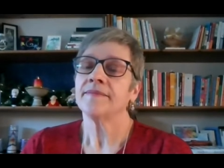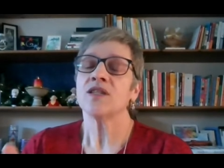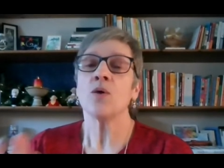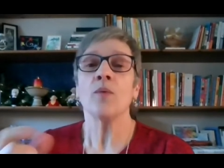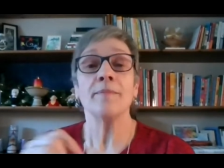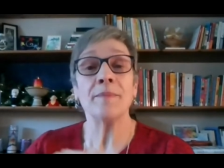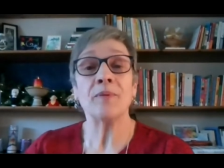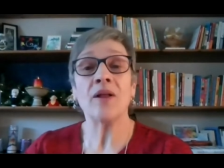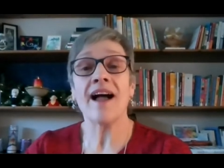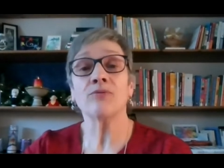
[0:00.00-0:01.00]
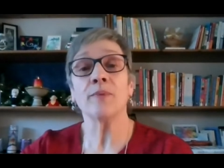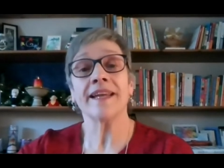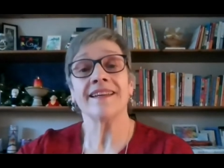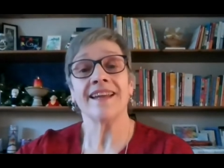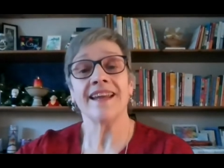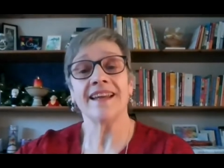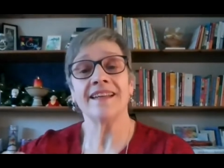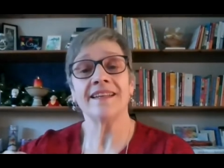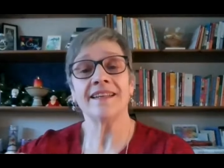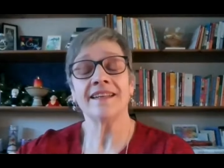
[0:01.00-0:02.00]
So when people have written
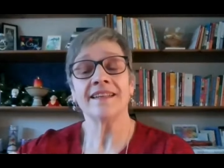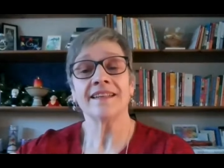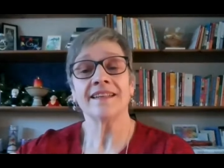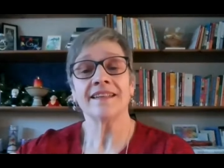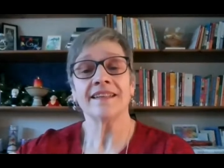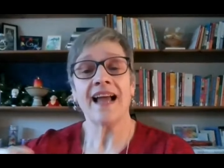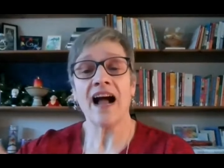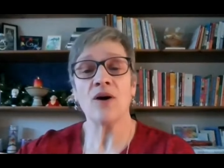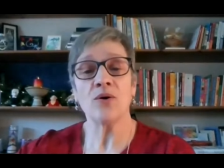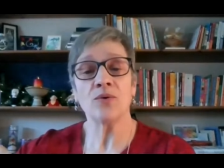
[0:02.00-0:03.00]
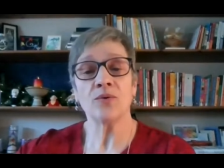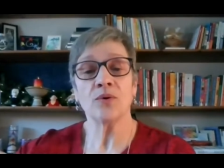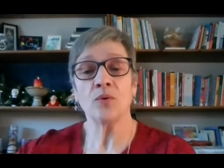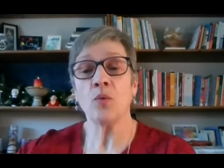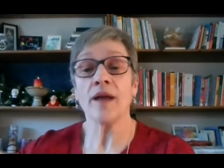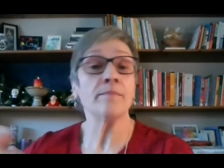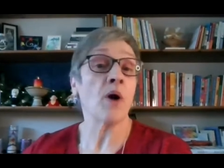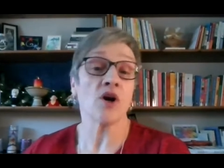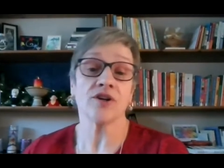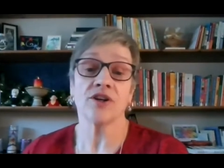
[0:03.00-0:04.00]
in how one
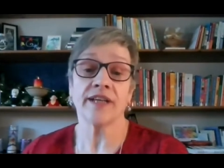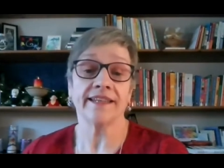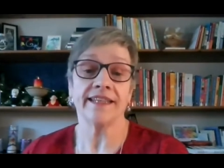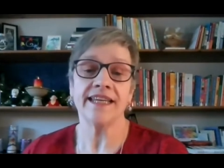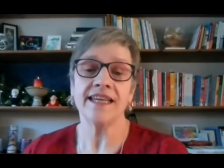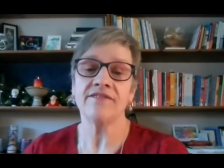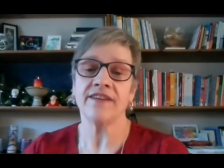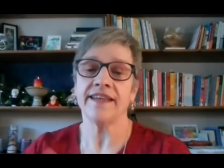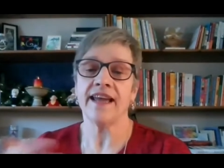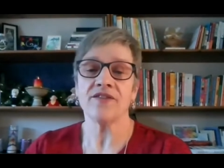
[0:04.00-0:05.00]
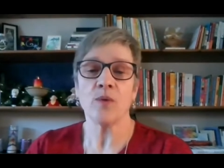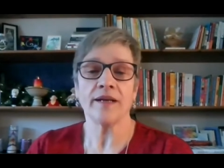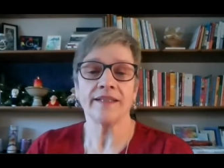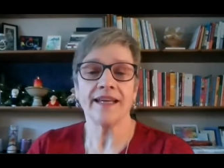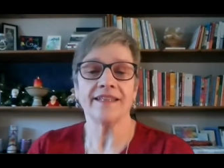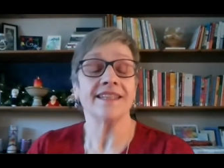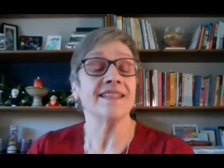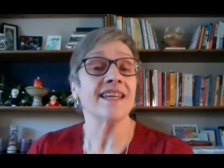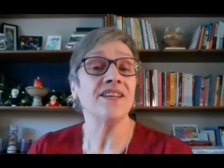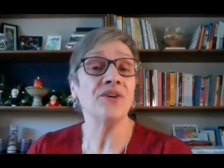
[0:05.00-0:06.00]
partner can leave and the other one can
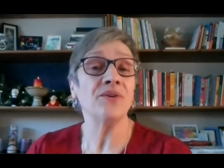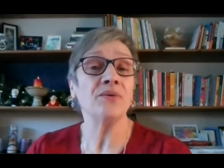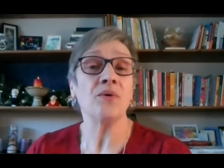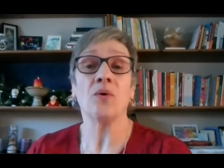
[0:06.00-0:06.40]
continue,